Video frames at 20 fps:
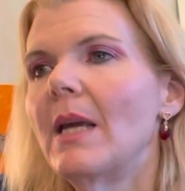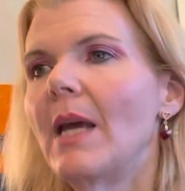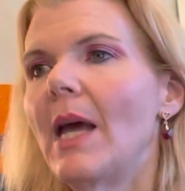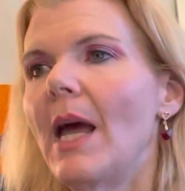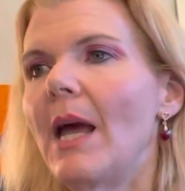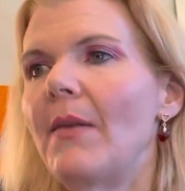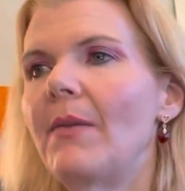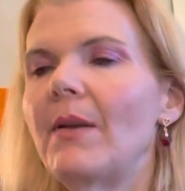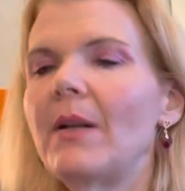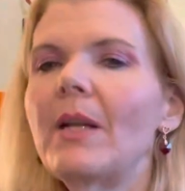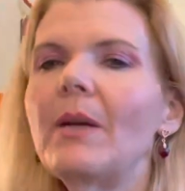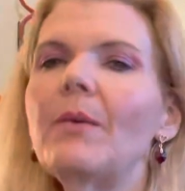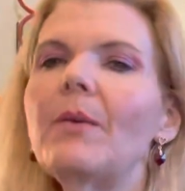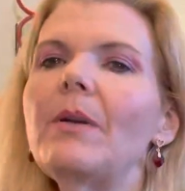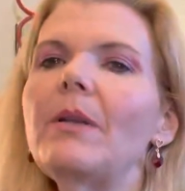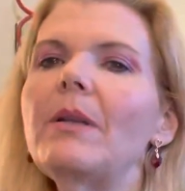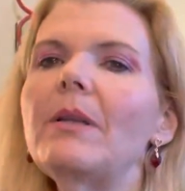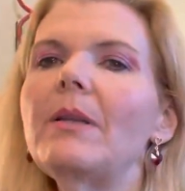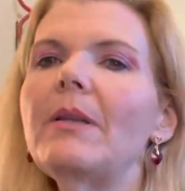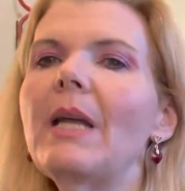And then I
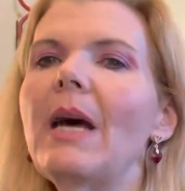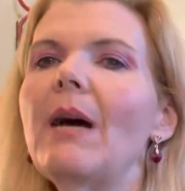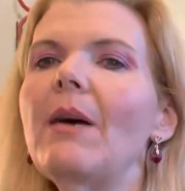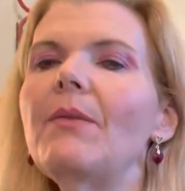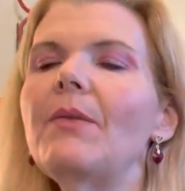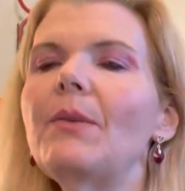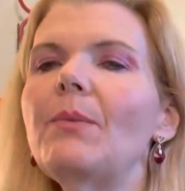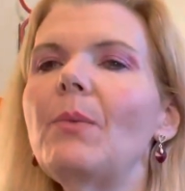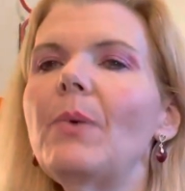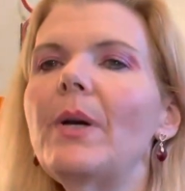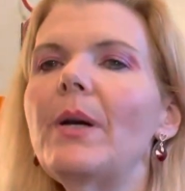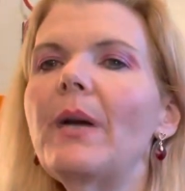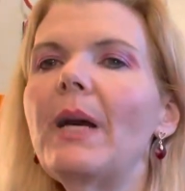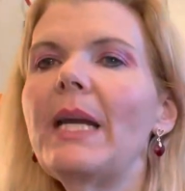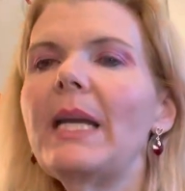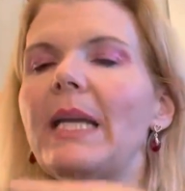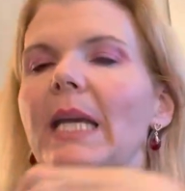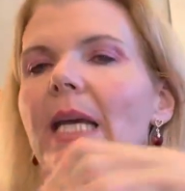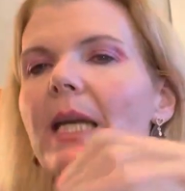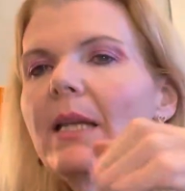would, that the where I
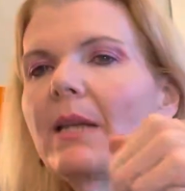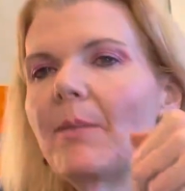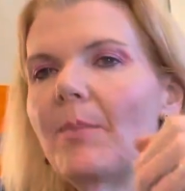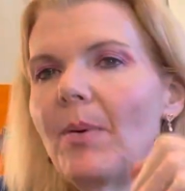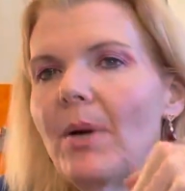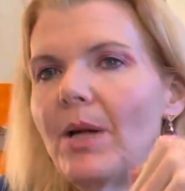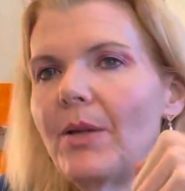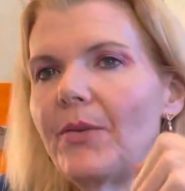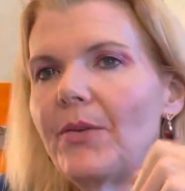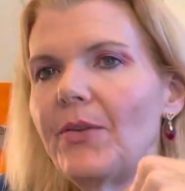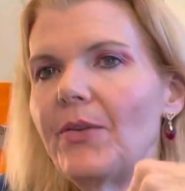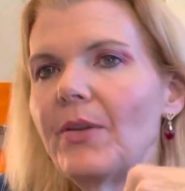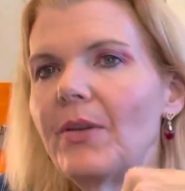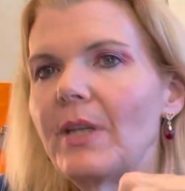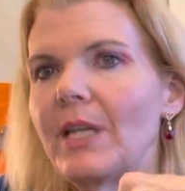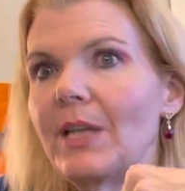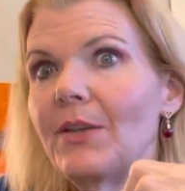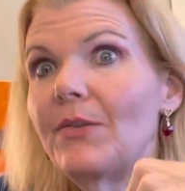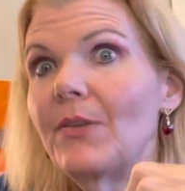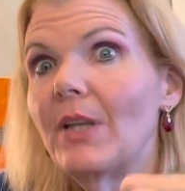get the bus
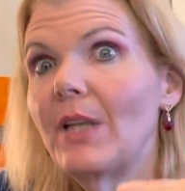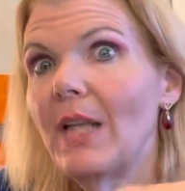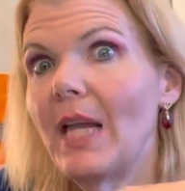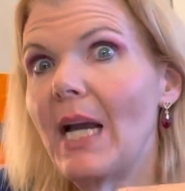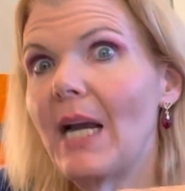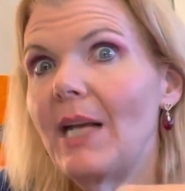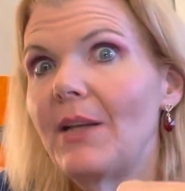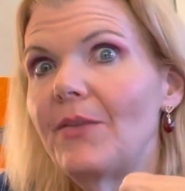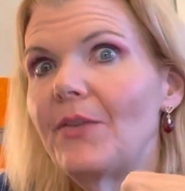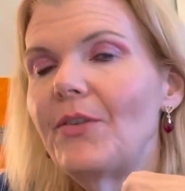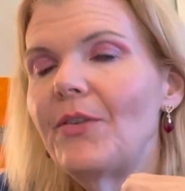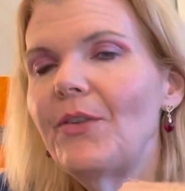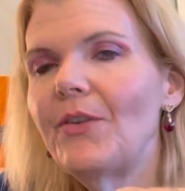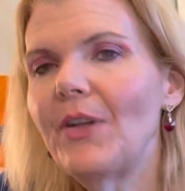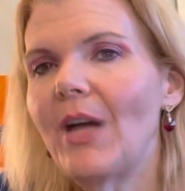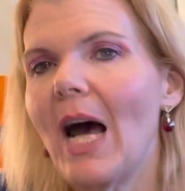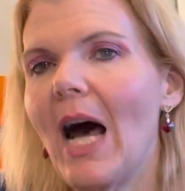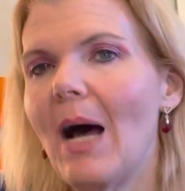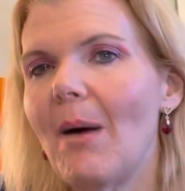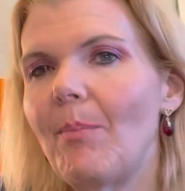is the last
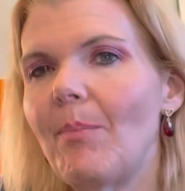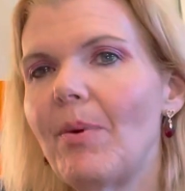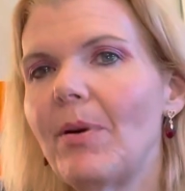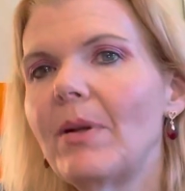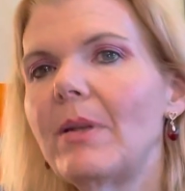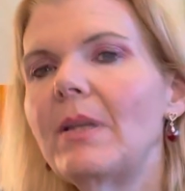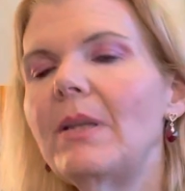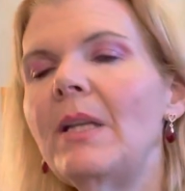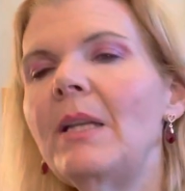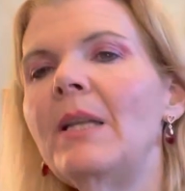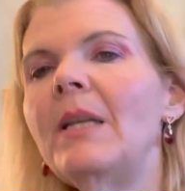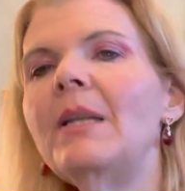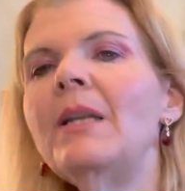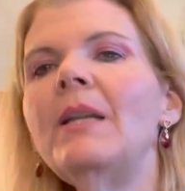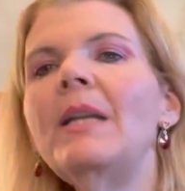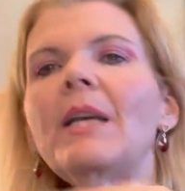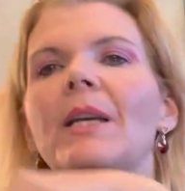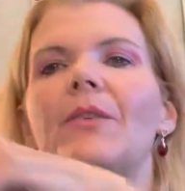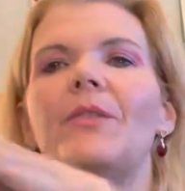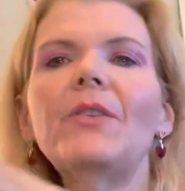stop. And then the
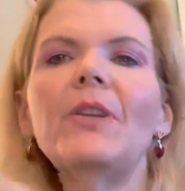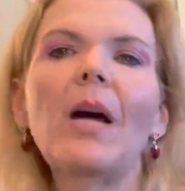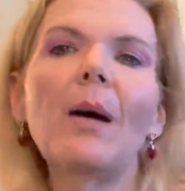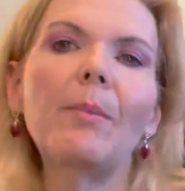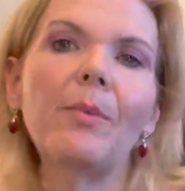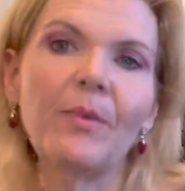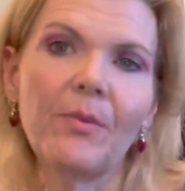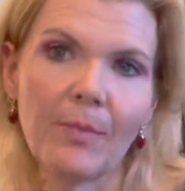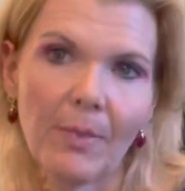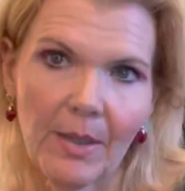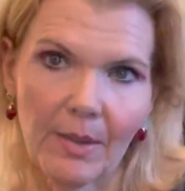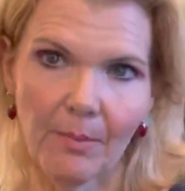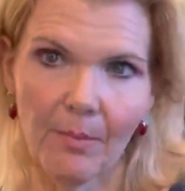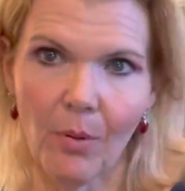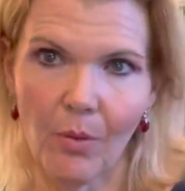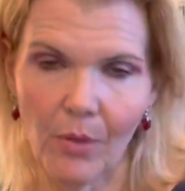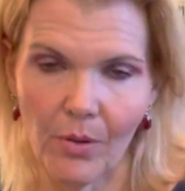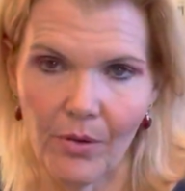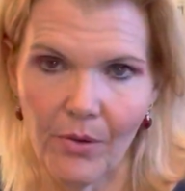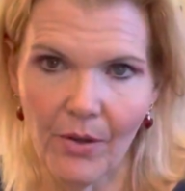next stop is my
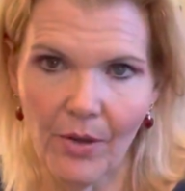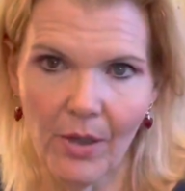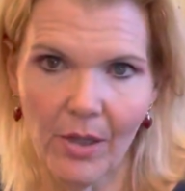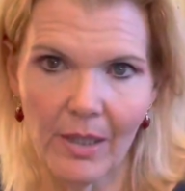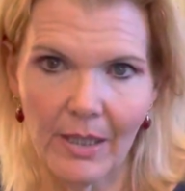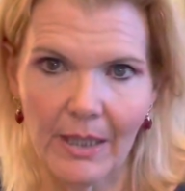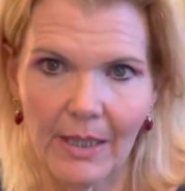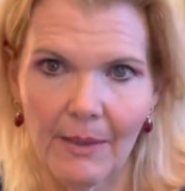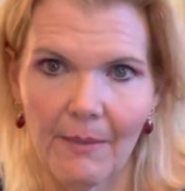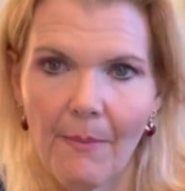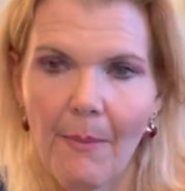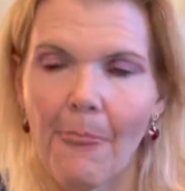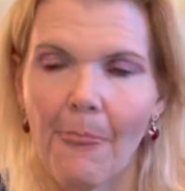Port Authority.